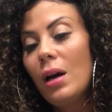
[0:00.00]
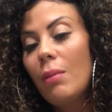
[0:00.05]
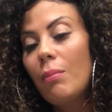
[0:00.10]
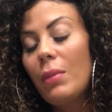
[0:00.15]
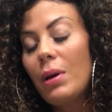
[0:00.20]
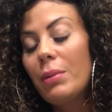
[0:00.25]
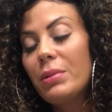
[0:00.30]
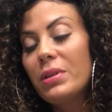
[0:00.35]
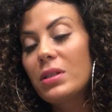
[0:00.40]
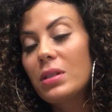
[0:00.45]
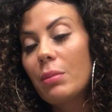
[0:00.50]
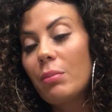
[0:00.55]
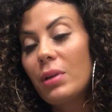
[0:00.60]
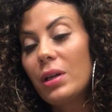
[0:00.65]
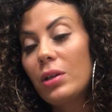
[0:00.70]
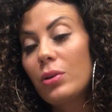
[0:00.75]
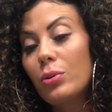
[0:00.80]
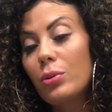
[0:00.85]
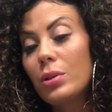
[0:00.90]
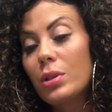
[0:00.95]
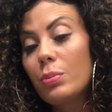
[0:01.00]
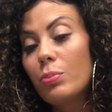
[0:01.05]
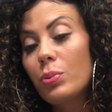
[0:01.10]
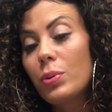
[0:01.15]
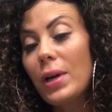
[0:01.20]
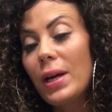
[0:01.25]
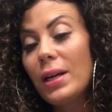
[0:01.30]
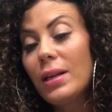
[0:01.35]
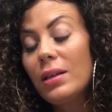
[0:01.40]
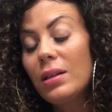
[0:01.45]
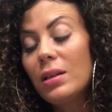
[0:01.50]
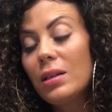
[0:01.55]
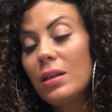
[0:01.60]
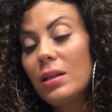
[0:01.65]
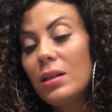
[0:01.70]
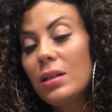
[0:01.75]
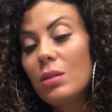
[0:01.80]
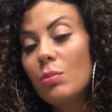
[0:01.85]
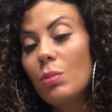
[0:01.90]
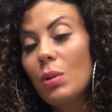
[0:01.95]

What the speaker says: Maybe somebody who is pregnant,